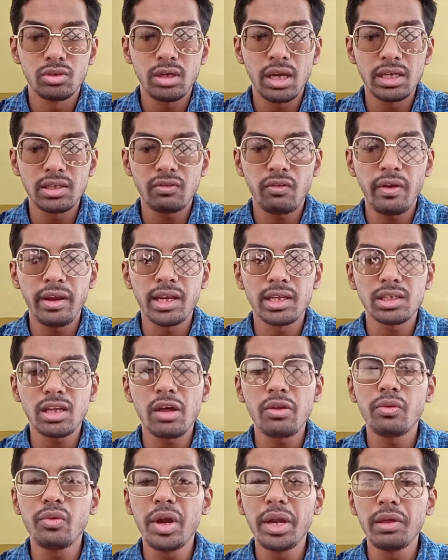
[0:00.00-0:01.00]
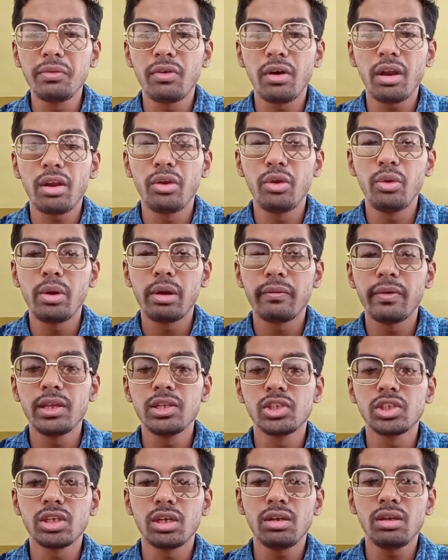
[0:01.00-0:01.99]
So guys, trainers, are you ready for a new
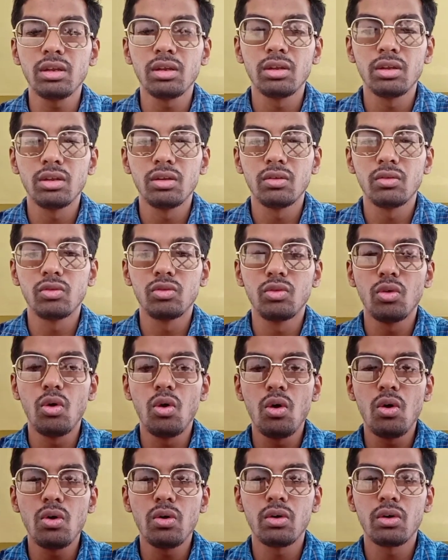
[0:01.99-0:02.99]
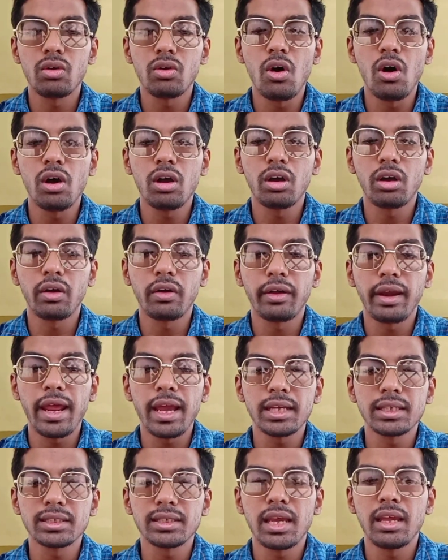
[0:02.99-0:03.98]
adventure? Though rock,
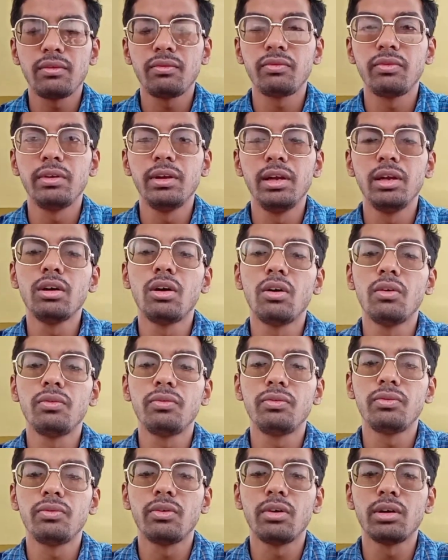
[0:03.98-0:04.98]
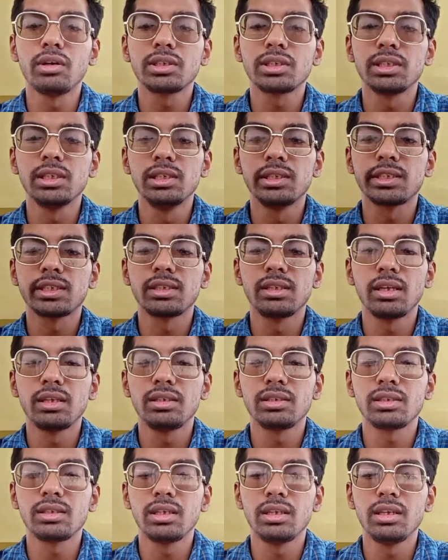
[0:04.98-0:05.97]
cracks and field of fossils,
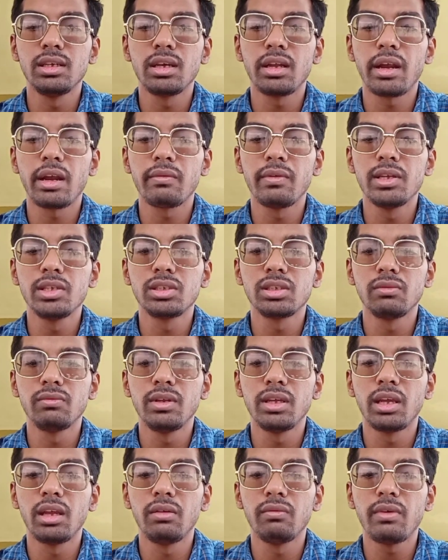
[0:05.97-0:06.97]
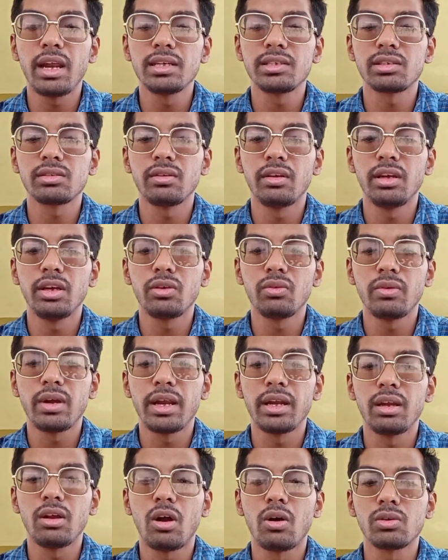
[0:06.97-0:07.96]
this year Adventure Week invites trainer to
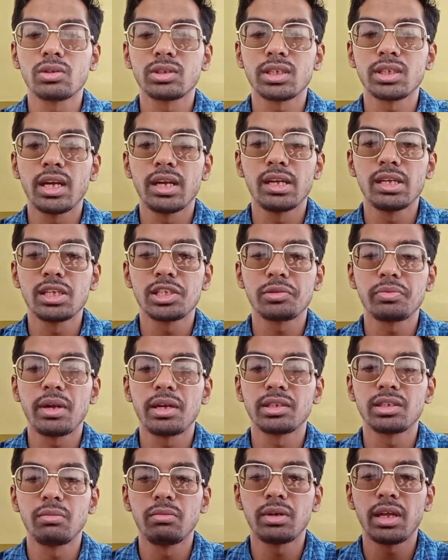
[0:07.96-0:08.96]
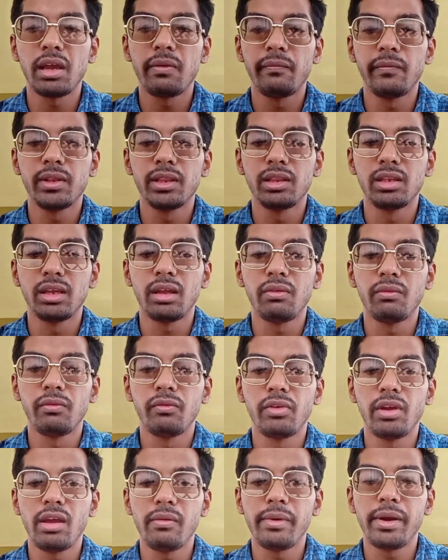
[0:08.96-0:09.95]
head outside and spend some time with their
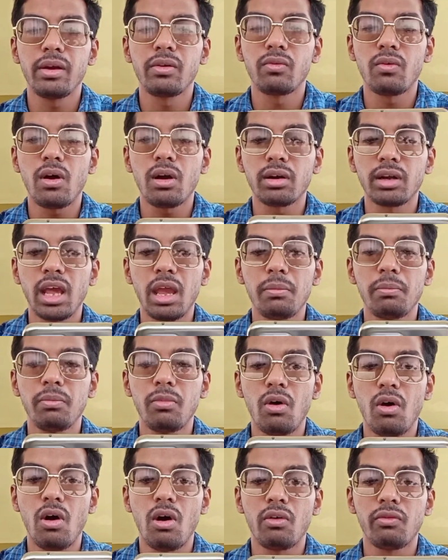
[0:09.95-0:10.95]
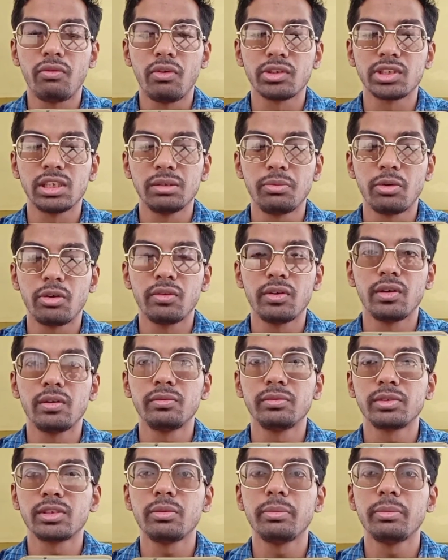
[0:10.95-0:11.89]
favorite rock type of fossil Pokemon.